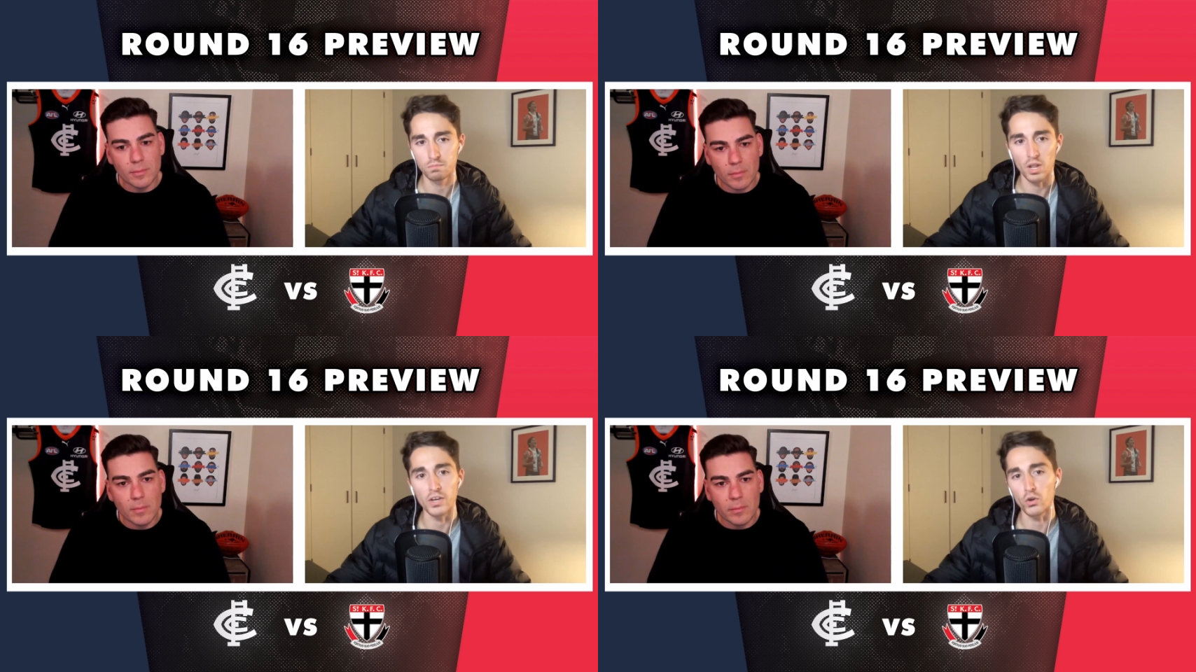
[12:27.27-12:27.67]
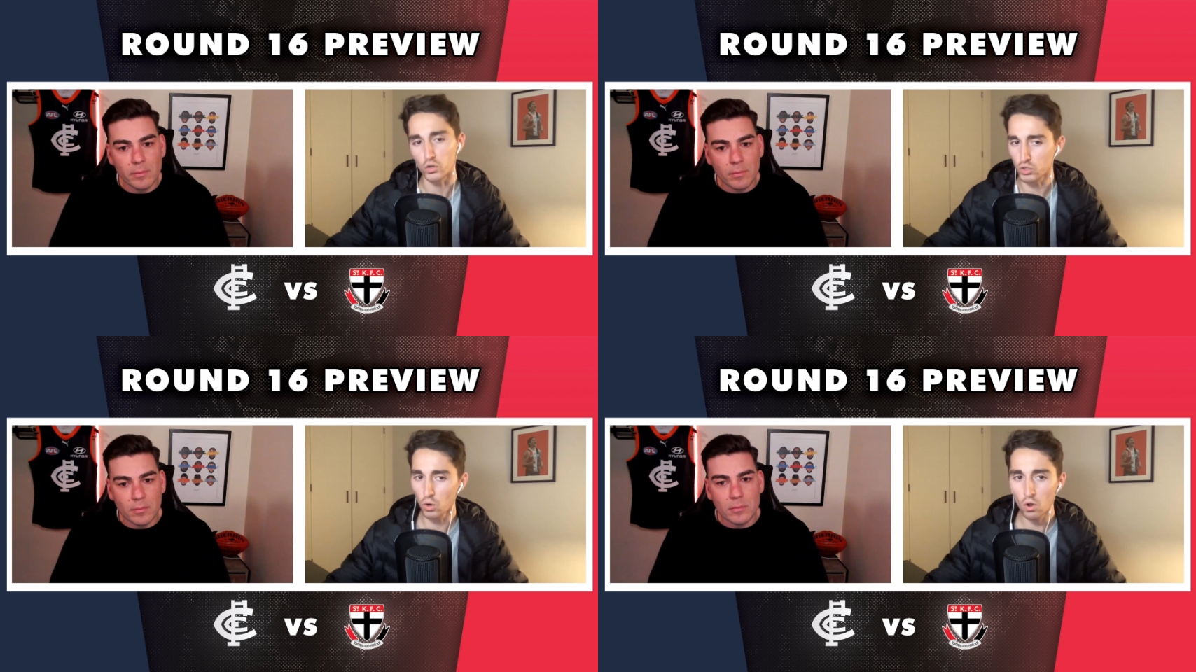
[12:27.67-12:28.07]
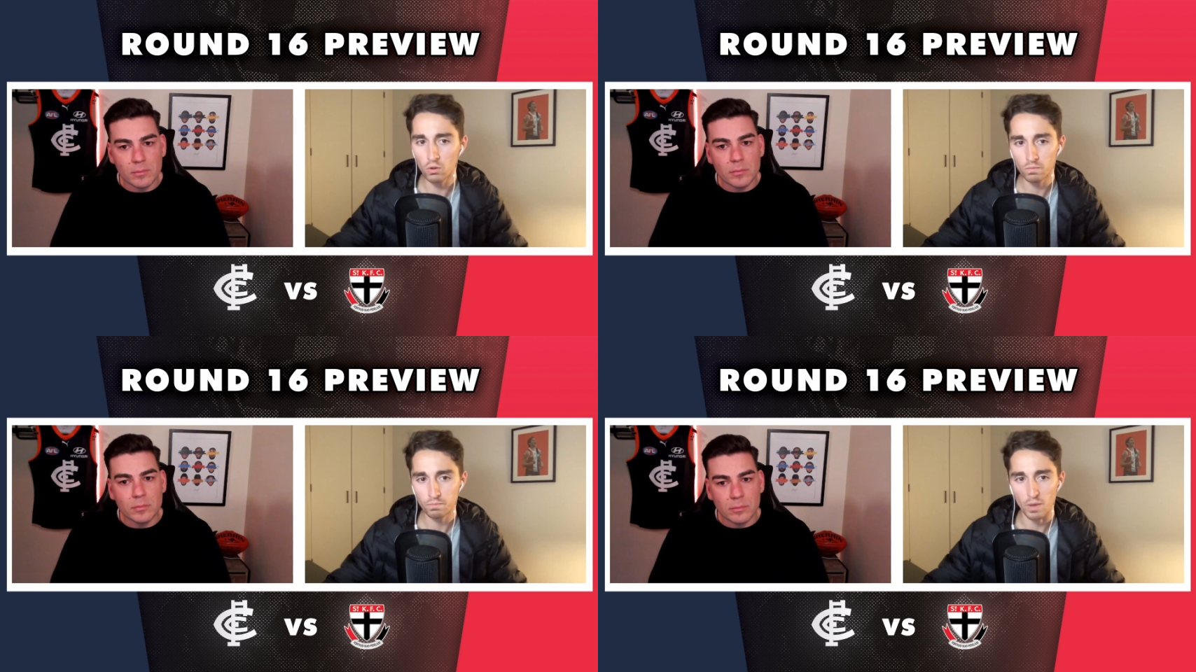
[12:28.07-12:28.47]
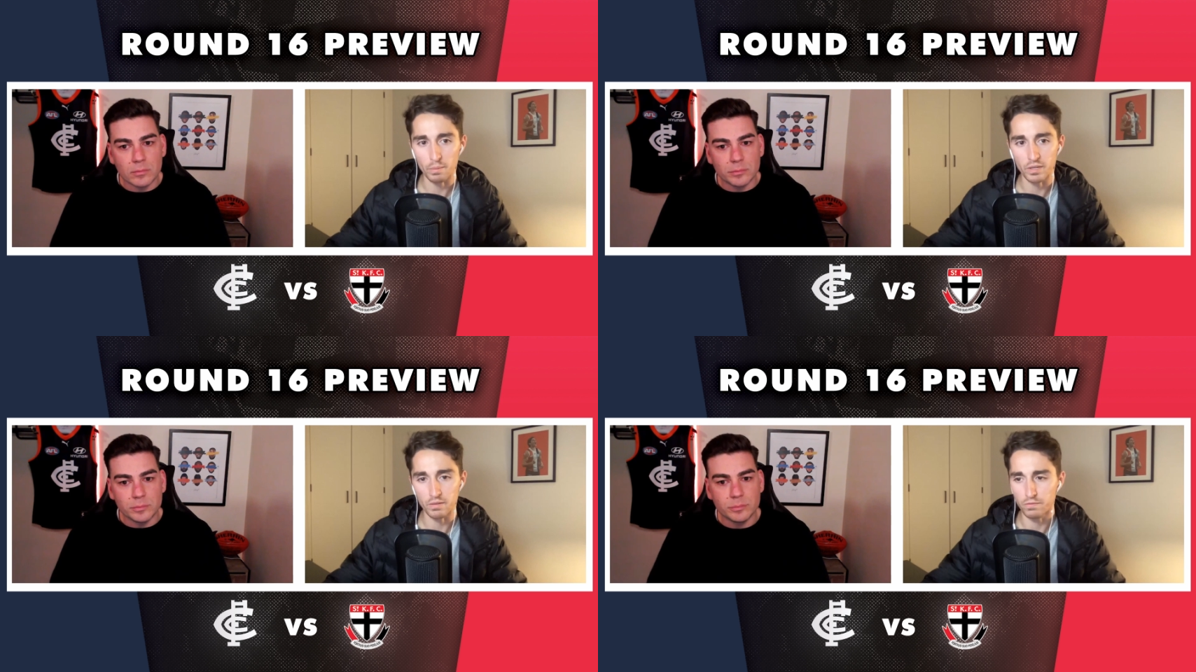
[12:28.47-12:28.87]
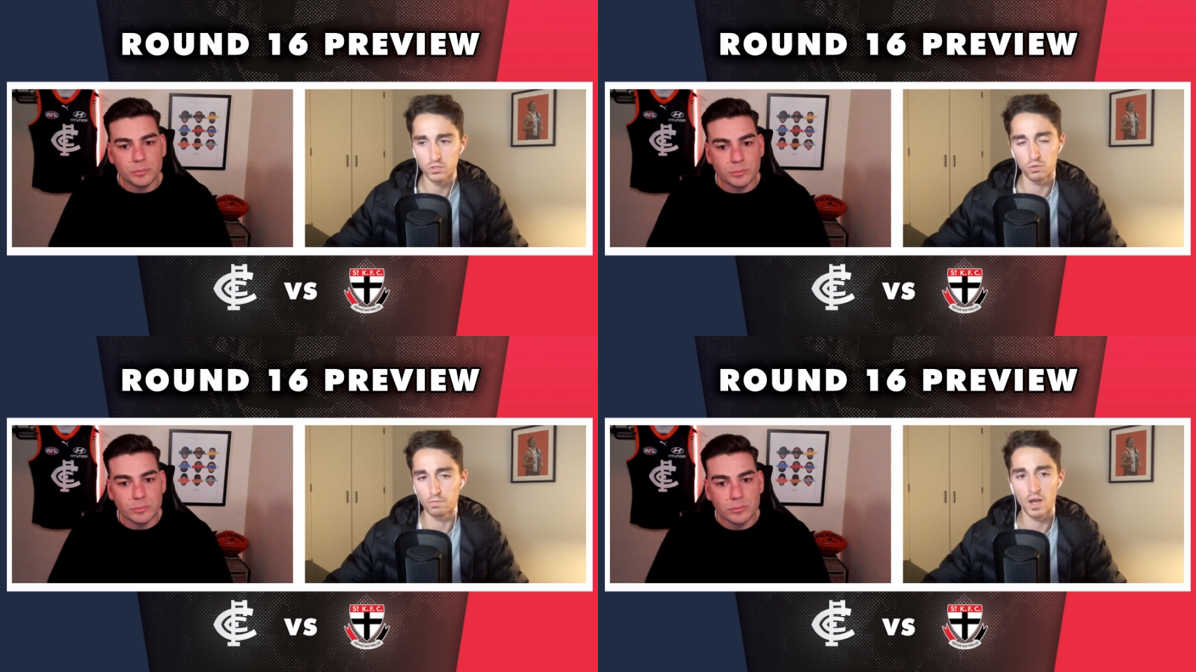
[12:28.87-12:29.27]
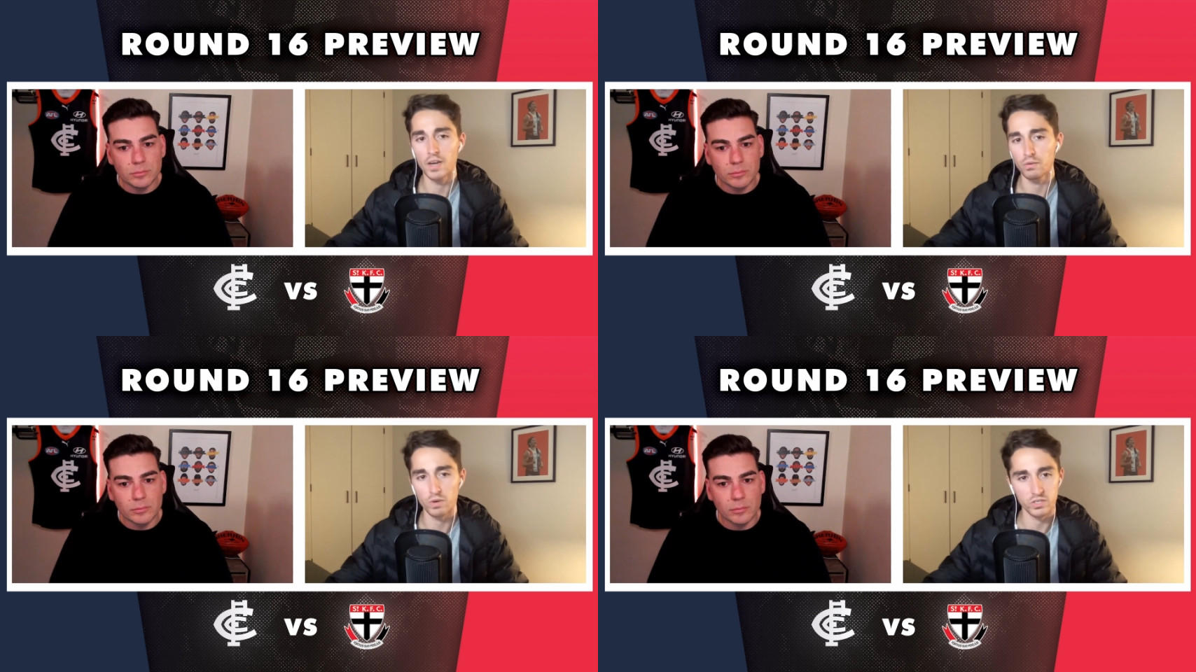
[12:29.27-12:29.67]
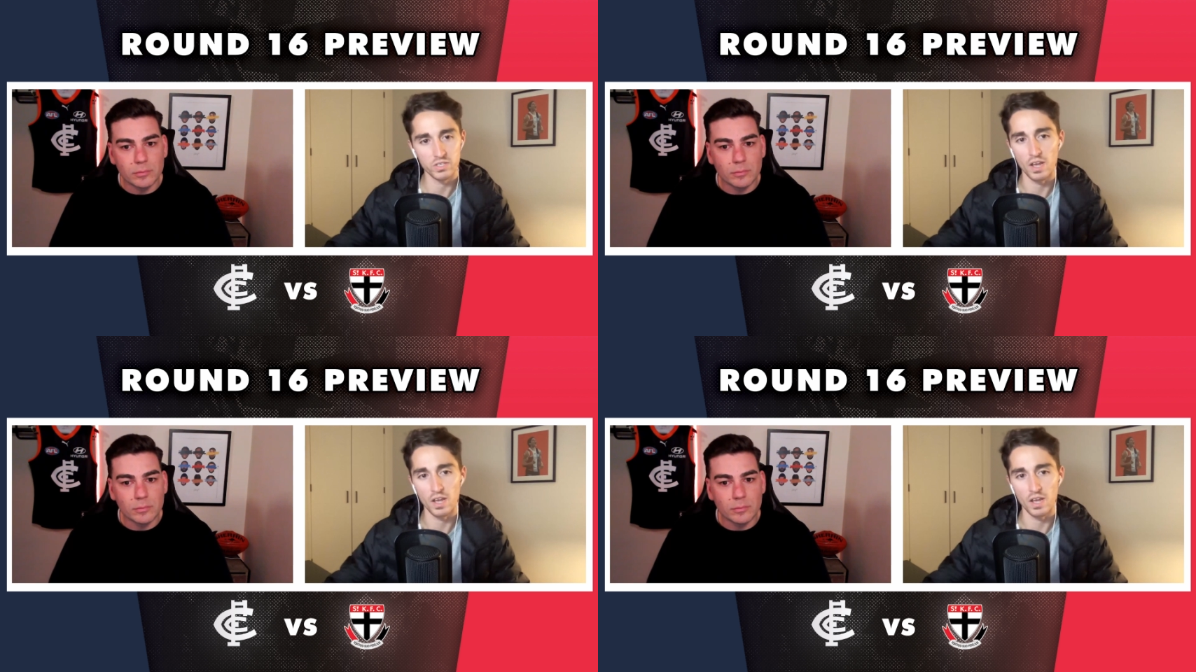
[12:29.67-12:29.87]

Speaker 1: playing on a tall, maybe if the Silvagni rests